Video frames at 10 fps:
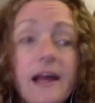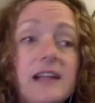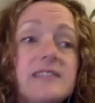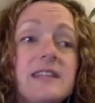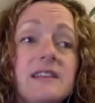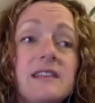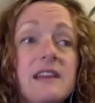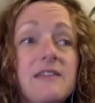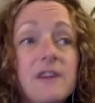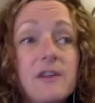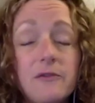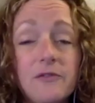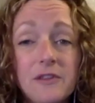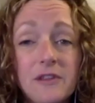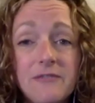it's not that they feel
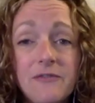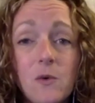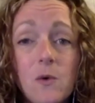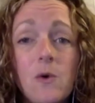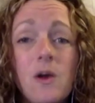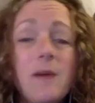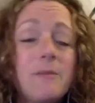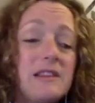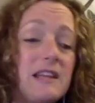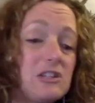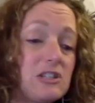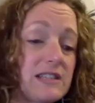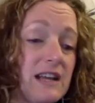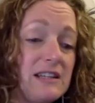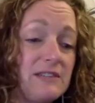overly full, but they just
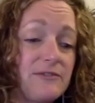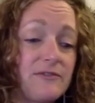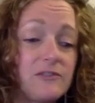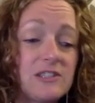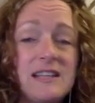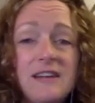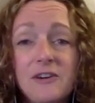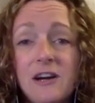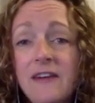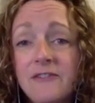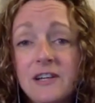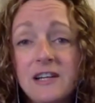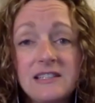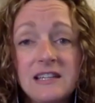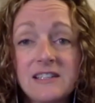kind of just never ever
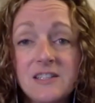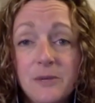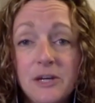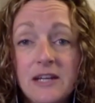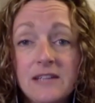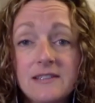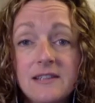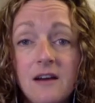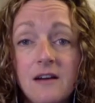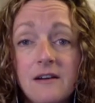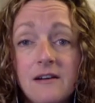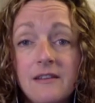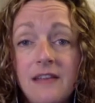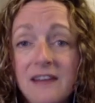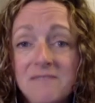get to experience
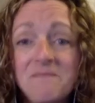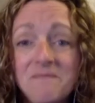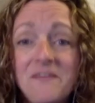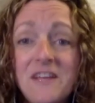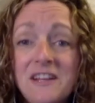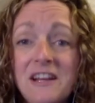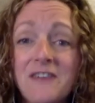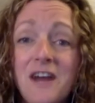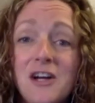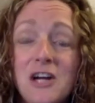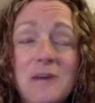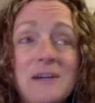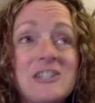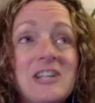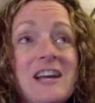that feeling of hunger,
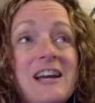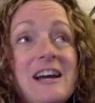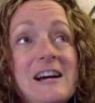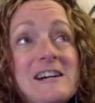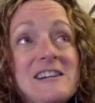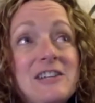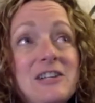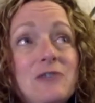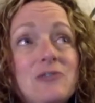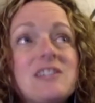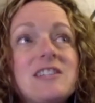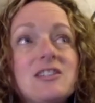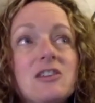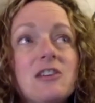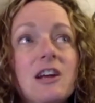which, just
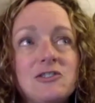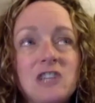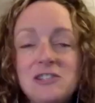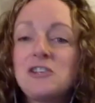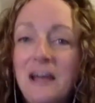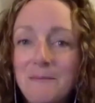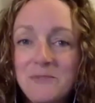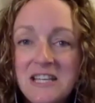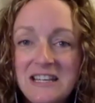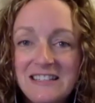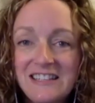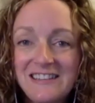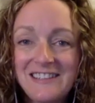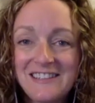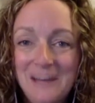a gentle emptiness in
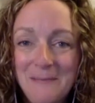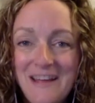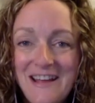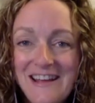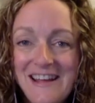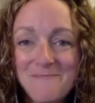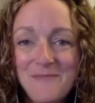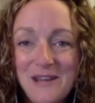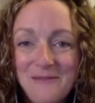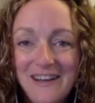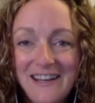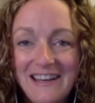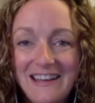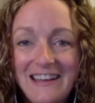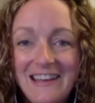the stomach and being ready to
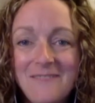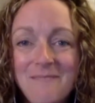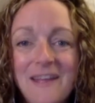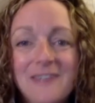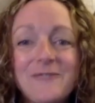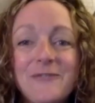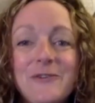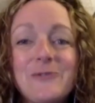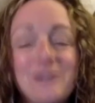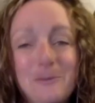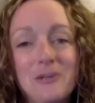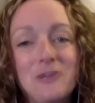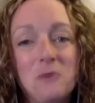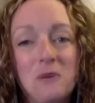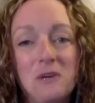eat makes food so much
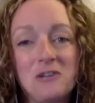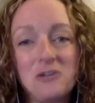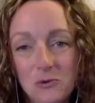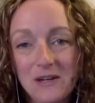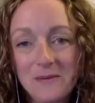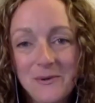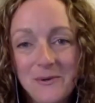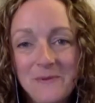more enjoyable.